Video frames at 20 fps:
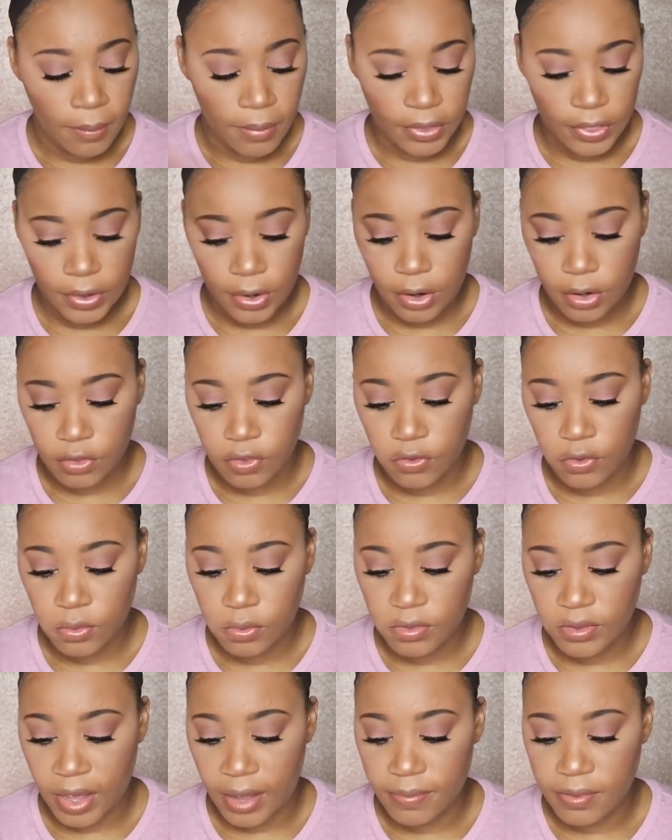But there are
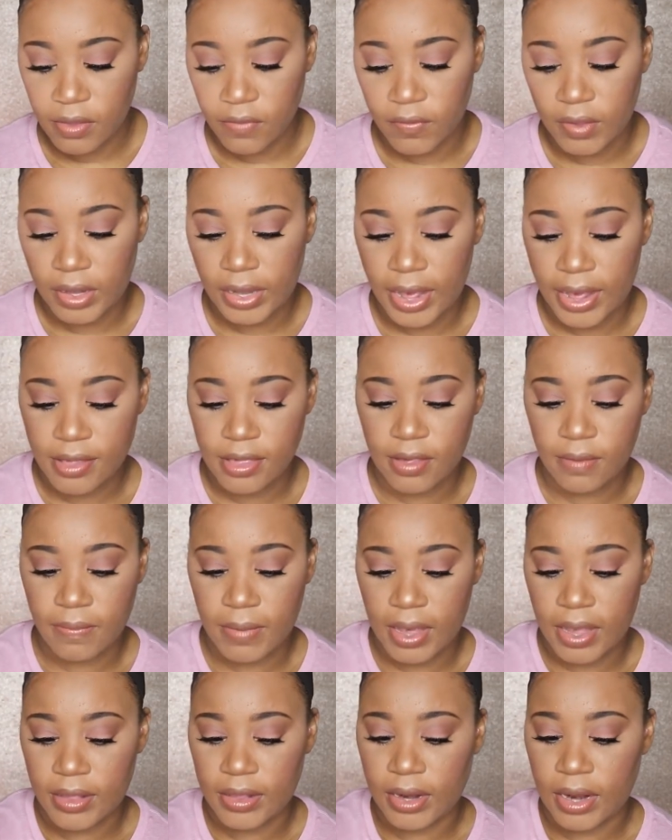two types of elastic
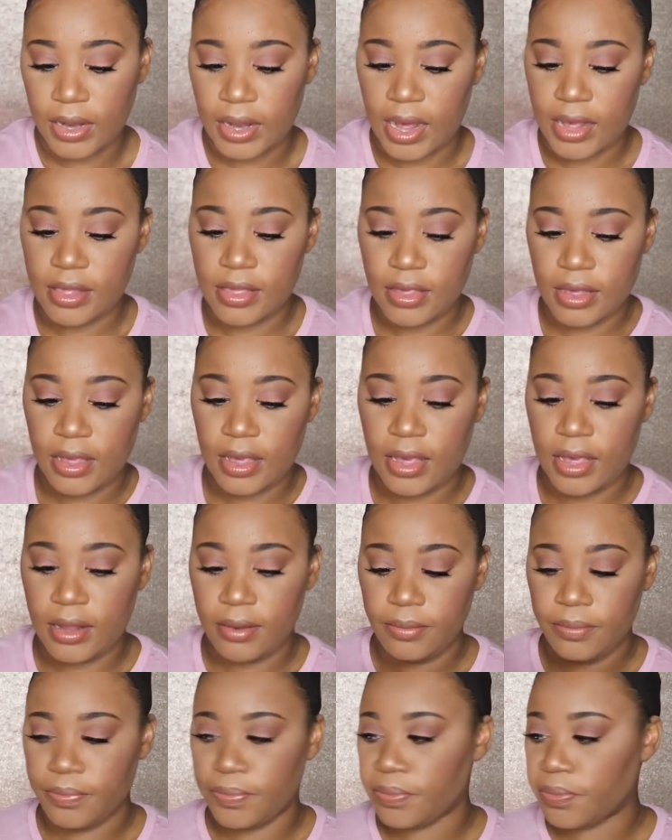band that I like to
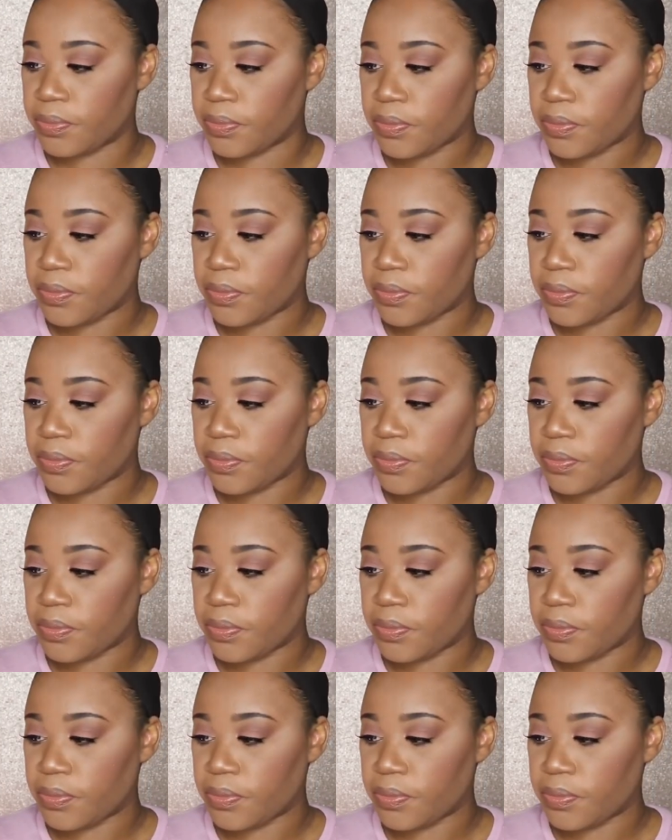get.